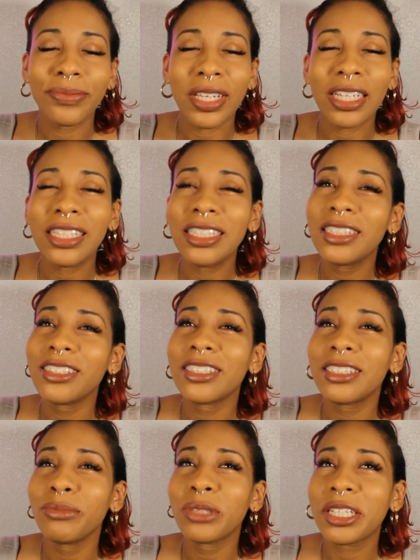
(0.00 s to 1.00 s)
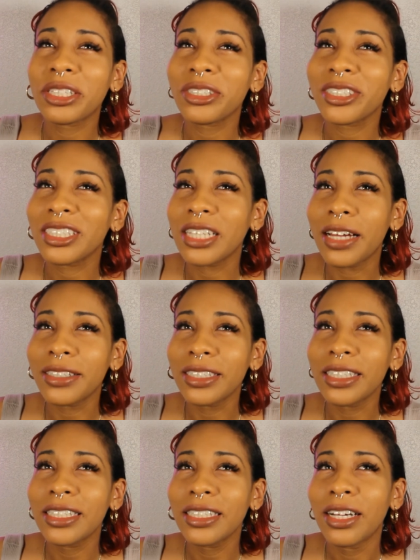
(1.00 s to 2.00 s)
It either seems like you're
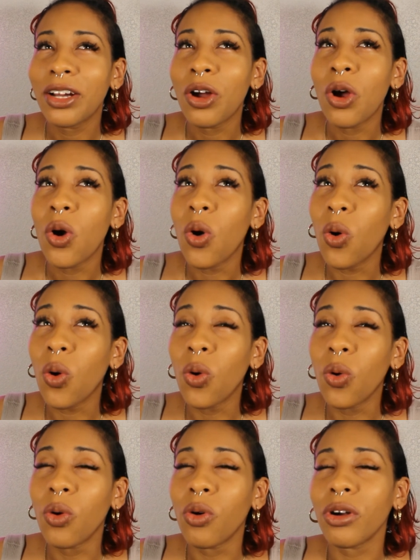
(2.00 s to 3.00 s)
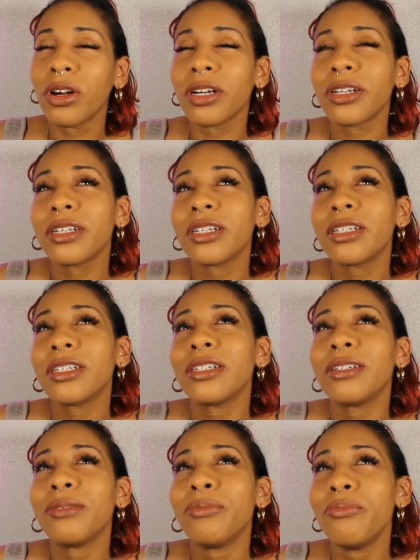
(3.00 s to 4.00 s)
settling, or
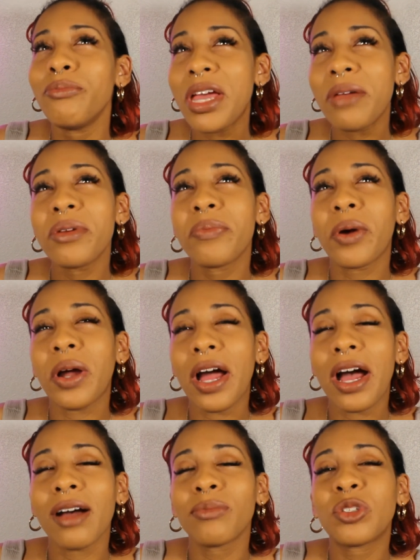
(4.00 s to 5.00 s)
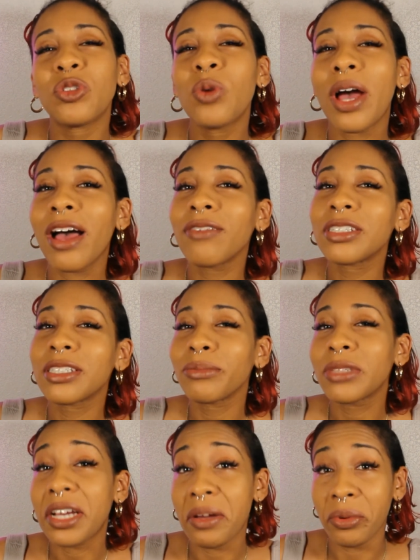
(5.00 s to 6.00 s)
maybe perhaps you have
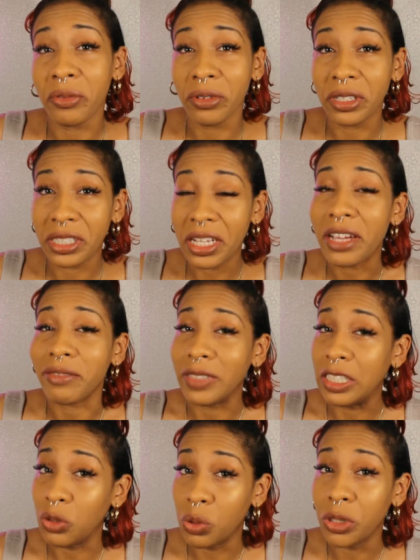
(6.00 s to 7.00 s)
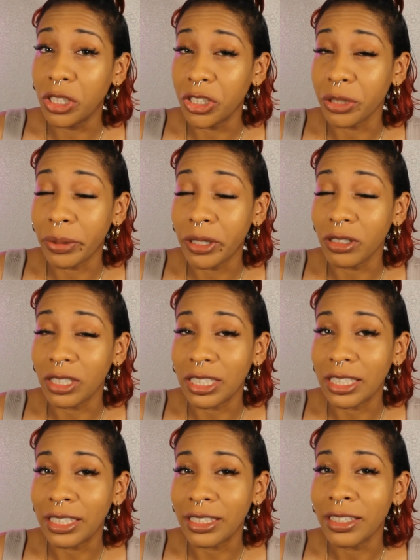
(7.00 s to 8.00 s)
some type of resentment towards your
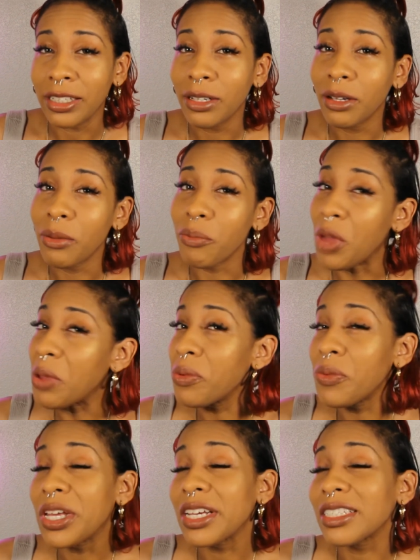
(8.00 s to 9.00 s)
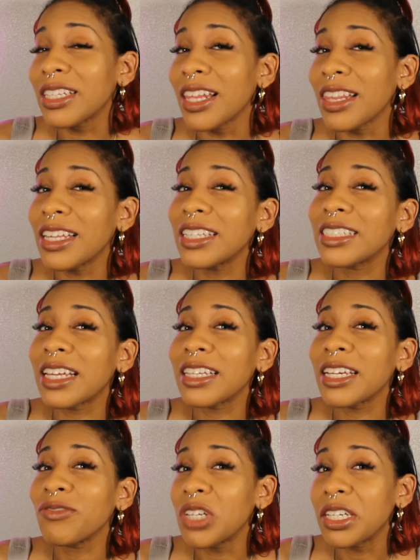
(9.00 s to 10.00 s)
person. Maybe because of the things that
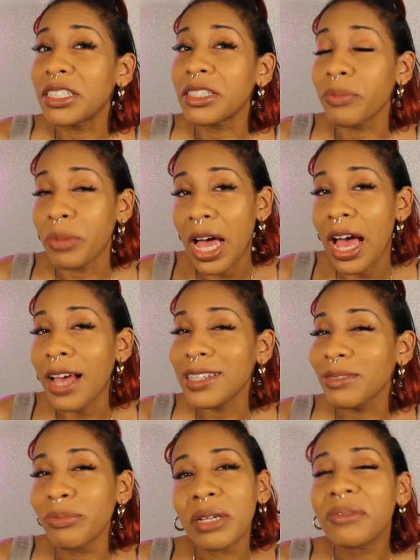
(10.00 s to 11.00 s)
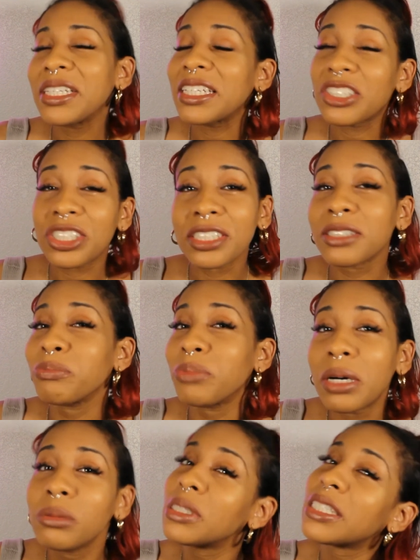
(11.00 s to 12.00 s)
they've done in the past. Maybe that shit's
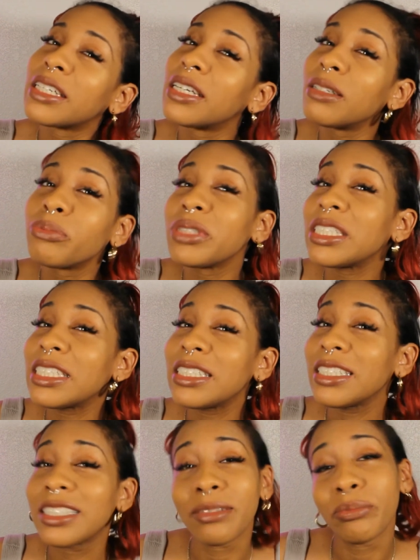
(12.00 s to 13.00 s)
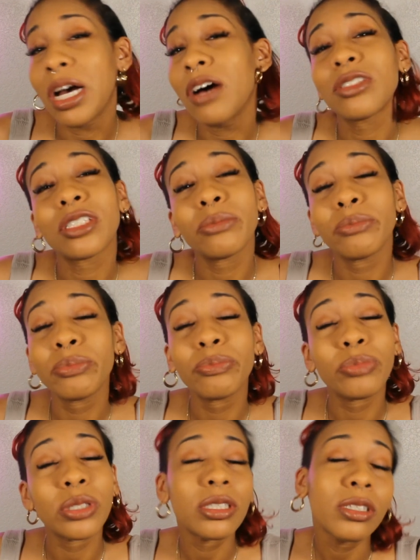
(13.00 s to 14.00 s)
bubbling up and it's about to
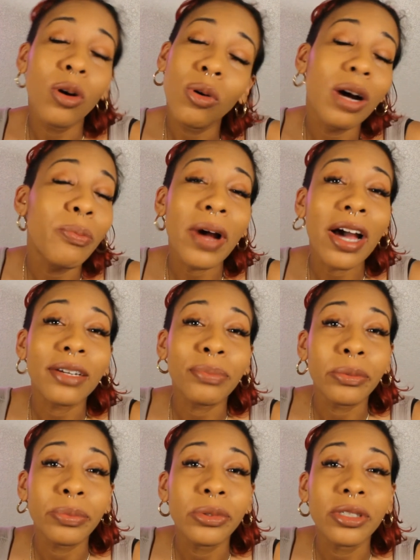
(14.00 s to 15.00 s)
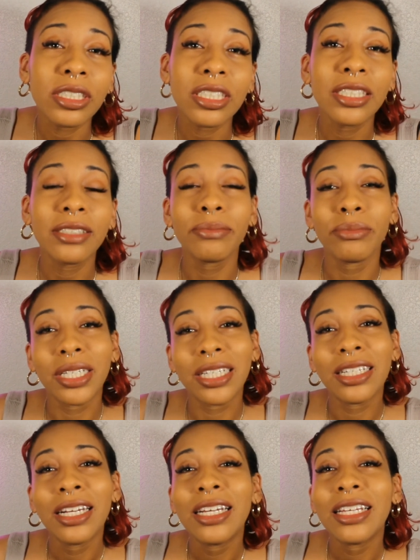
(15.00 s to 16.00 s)
blow up out of proportion,
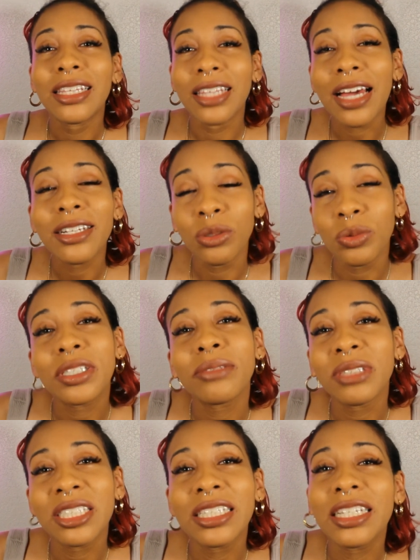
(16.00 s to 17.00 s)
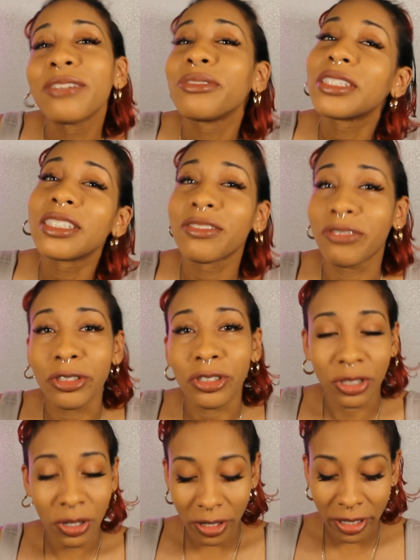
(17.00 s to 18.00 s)
but that is what I'm seeing with this
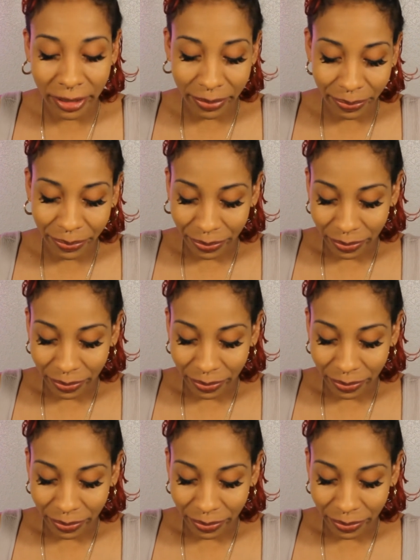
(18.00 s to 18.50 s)
first card.